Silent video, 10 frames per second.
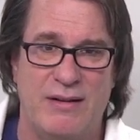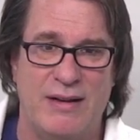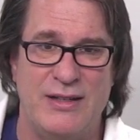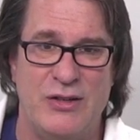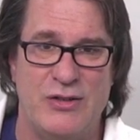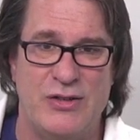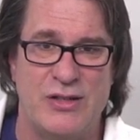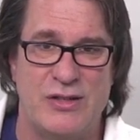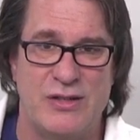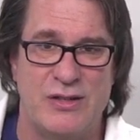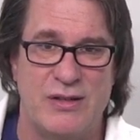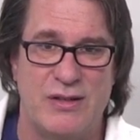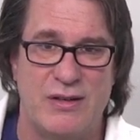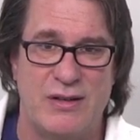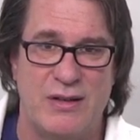it uses
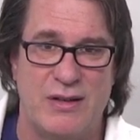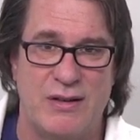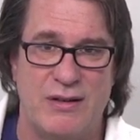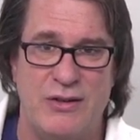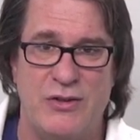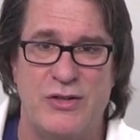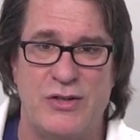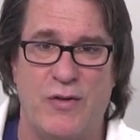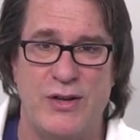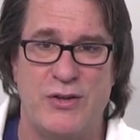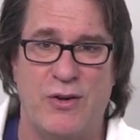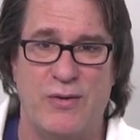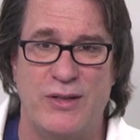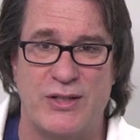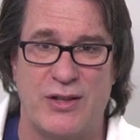
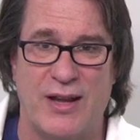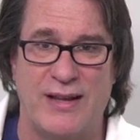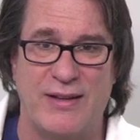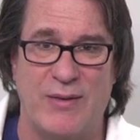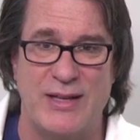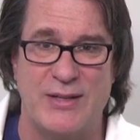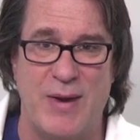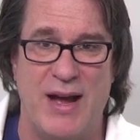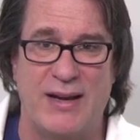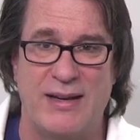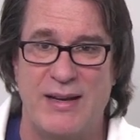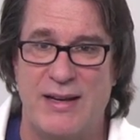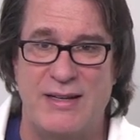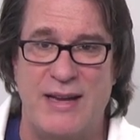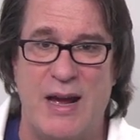voiceover to select the erase Mac,
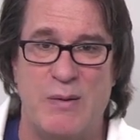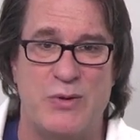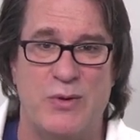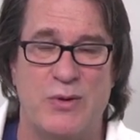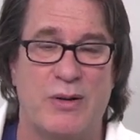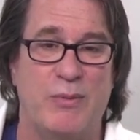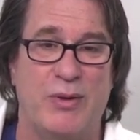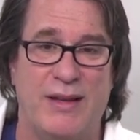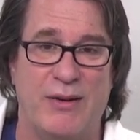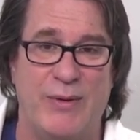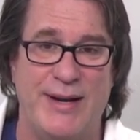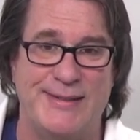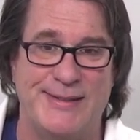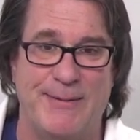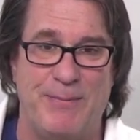tabs through, and completely
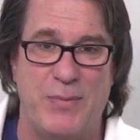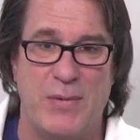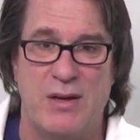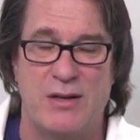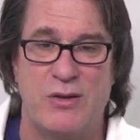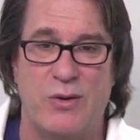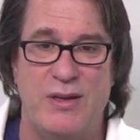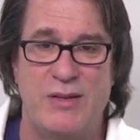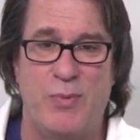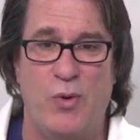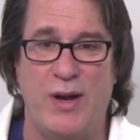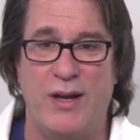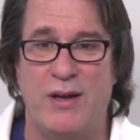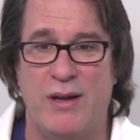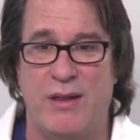erases it. So at this
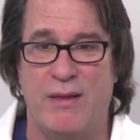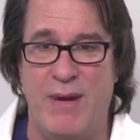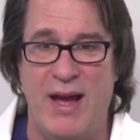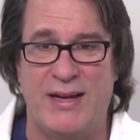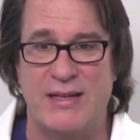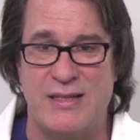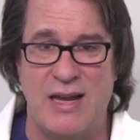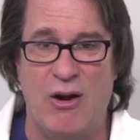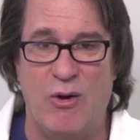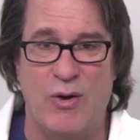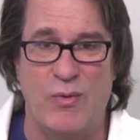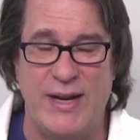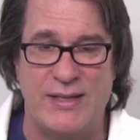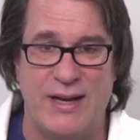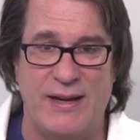point, the Mac is now
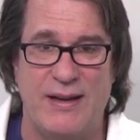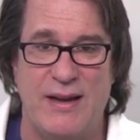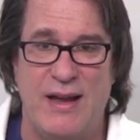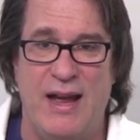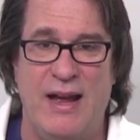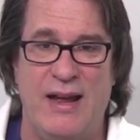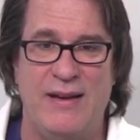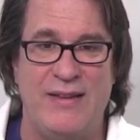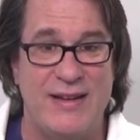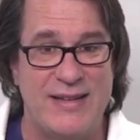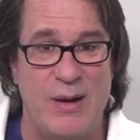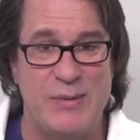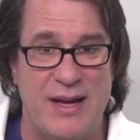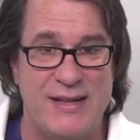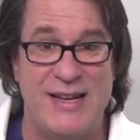erasing, and the
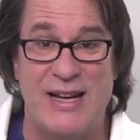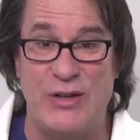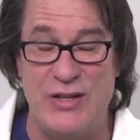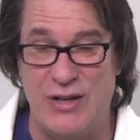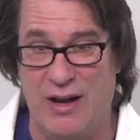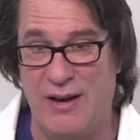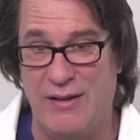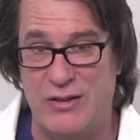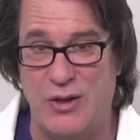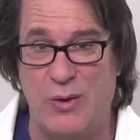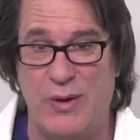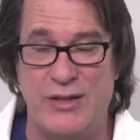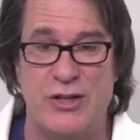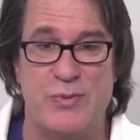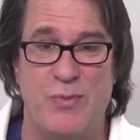automaton is actually done. So
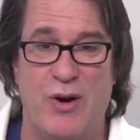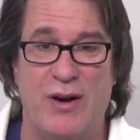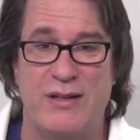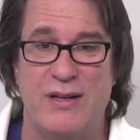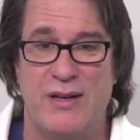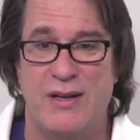it just marked